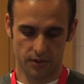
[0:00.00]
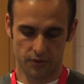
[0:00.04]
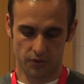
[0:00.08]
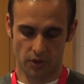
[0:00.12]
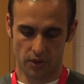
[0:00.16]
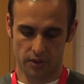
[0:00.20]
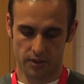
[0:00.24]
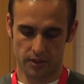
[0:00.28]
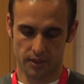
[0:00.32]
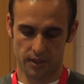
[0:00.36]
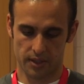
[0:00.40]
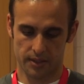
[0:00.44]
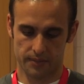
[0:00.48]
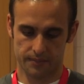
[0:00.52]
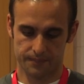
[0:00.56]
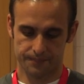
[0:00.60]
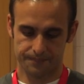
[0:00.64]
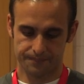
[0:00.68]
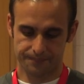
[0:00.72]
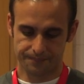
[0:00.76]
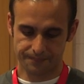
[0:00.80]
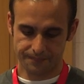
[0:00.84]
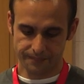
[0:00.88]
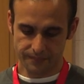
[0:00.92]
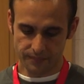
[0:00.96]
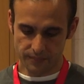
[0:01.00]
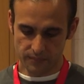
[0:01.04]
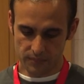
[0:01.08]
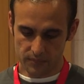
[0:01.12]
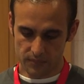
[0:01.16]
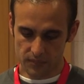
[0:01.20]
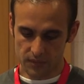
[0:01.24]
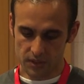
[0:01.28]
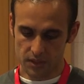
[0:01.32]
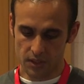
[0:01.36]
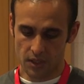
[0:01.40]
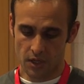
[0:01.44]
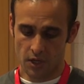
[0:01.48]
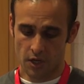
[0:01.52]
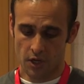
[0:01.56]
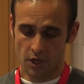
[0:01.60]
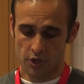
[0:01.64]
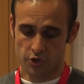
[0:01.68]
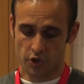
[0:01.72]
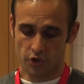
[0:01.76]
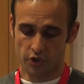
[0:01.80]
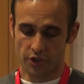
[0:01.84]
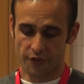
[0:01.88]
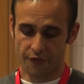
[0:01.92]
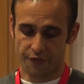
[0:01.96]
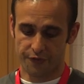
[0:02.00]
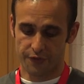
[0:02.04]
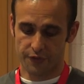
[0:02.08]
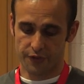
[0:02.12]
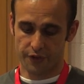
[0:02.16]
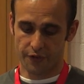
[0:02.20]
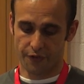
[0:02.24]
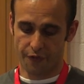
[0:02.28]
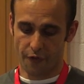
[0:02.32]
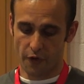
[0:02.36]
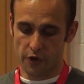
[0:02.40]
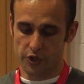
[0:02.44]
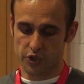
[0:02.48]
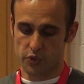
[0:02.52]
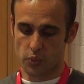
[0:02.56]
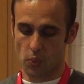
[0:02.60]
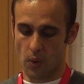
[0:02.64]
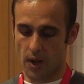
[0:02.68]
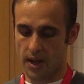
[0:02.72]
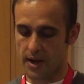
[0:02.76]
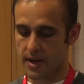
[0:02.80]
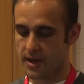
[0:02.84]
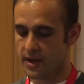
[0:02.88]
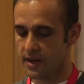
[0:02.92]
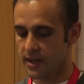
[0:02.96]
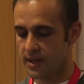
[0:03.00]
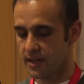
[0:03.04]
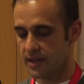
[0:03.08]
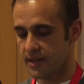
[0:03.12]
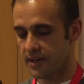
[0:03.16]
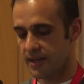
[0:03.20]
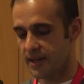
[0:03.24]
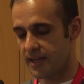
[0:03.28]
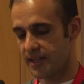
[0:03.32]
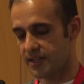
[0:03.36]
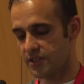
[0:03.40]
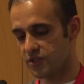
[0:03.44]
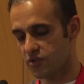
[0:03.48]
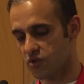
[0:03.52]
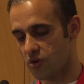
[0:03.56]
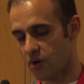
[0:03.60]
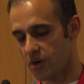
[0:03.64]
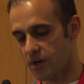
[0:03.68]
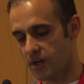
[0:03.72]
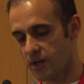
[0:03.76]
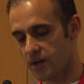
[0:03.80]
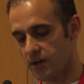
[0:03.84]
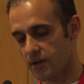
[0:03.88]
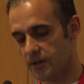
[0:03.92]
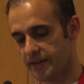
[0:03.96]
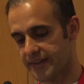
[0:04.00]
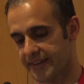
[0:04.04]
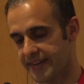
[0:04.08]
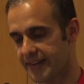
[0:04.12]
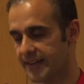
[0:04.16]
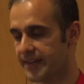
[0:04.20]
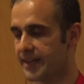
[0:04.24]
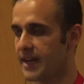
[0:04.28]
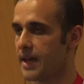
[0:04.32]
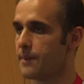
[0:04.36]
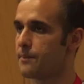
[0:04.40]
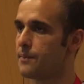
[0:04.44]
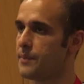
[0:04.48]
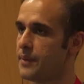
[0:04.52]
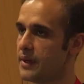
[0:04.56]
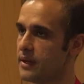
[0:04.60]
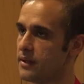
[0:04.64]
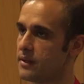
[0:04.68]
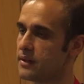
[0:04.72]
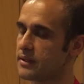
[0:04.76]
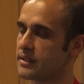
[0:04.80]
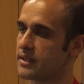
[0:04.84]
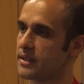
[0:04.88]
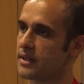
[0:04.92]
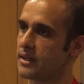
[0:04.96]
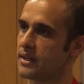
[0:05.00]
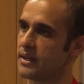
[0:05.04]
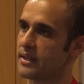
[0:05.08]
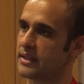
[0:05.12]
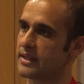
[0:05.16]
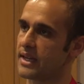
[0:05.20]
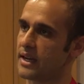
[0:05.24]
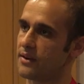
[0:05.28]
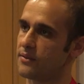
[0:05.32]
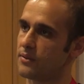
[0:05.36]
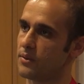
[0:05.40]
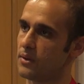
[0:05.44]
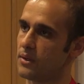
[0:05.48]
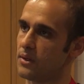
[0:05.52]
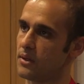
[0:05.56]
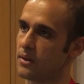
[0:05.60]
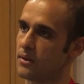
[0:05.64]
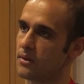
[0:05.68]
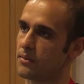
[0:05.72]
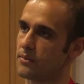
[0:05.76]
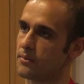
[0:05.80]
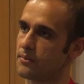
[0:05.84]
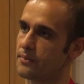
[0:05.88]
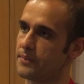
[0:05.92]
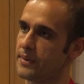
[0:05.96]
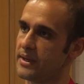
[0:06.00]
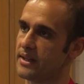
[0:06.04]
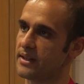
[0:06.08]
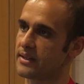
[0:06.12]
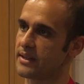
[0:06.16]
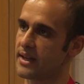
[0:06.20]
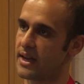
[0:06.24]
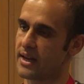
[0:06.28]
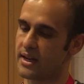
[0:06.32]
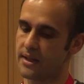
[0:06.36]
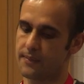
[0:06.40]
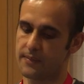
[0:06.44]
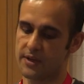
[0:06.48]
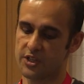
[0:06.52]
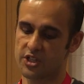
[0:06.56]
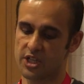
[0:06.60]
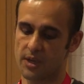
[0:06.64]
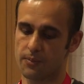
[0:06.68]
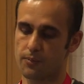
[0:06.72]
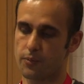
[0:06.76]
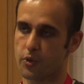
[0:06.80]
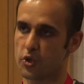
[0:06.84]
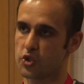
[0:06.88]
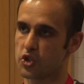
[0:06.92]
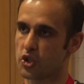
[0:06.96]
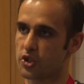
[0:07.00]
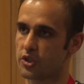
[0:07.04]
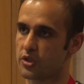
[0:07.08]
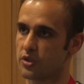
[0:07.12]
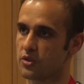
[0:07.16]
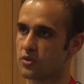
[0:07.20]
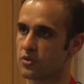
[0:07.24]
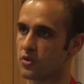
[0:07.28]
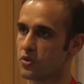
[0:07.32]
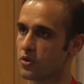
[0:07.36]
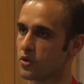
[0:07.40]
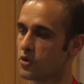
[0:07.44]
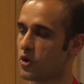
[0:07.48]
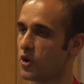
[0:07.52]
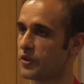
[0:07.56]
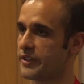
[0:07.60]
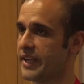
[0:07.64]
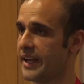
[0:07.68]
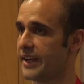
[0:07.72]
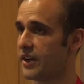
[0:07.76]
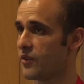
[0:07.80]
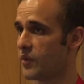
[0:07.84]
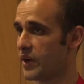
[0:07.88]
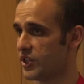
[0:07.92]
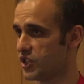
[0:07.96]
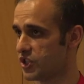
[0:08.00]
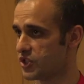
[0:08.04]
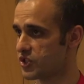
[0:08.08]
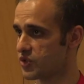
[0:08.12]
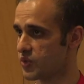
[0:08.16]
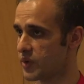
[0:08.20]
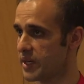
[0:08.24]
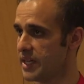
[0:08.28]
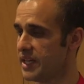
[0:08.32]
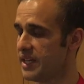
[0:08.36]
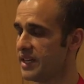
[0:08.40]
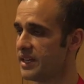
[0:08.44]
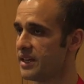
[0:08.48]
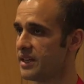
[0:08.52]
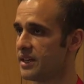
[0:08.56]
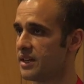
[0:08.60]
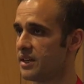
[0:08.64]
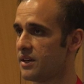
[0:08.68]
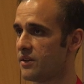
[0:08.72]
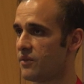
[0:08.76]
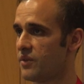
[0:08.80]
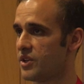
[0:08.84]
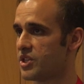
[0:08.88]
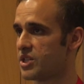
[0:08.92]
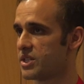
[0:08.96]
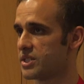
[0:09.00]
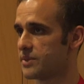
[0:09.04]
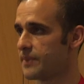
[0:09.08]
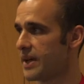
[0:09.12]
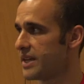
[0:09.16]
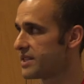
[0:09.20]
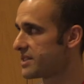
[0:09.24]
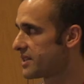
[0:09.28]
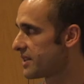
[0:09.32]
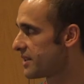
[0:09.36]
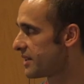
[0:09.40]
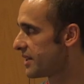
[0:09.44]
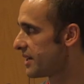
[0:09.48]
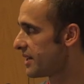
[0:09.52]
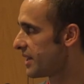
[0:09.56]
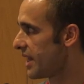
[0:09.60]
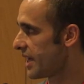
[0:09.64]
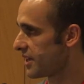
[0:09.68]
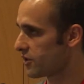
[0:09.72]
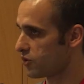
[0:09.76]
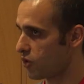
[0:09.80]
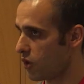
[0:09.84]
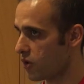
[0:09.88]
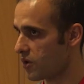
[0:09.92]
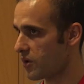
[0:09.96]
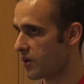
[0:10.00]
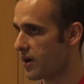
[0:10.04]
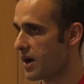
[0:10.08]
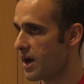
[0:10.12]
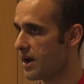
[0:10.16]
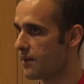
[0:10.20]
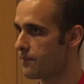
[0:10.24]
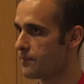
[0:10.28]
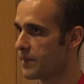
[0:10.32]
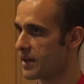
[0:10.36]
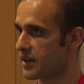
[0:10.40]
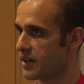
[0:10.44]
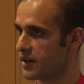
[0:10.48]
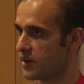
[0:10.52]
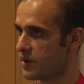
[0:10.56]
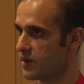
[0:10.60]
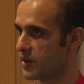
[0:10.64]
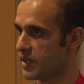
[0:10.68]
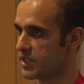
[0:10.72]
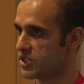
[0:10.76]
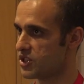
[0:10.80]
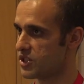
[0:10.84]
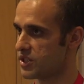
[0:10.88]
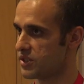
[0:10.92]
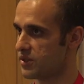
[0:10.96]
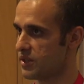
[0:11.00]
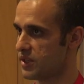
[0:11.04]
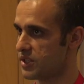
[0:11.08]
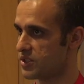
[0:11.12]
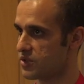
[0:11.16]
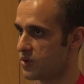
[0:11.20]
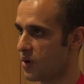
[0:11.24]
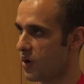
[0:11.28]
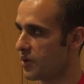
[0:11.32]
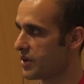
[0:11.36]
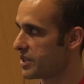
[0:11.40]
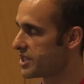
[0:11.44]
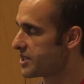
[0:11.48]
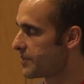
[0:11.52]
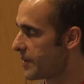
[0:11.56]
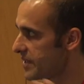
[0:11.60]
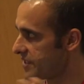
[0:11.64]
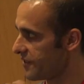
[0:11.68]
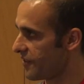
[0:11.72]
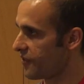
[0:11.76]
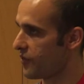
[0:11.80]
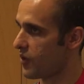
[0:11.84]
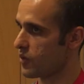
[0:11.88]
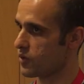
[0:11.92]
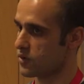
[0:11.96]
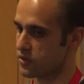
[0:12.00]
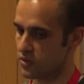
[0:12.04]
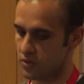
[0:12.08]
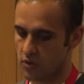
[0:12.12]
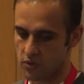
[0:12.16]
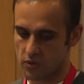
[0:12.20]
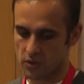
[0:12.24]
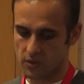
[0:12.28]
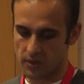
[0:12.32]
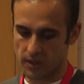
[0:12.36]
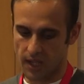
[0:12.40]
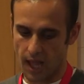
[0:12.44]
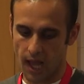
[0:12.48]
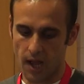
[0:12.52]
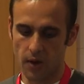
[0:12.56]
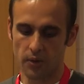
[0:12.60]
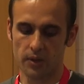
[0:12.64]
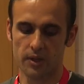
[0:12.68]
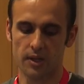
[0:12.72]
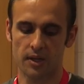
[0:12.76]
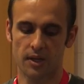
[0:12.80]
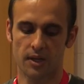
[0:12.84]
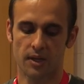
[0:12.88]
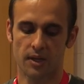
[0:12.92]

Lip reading: Docker. So the first one is going to kick a build that will build an image and push it to Google Container Registry, which is basically like Docker Hub, but it's only specific for Google Cloud.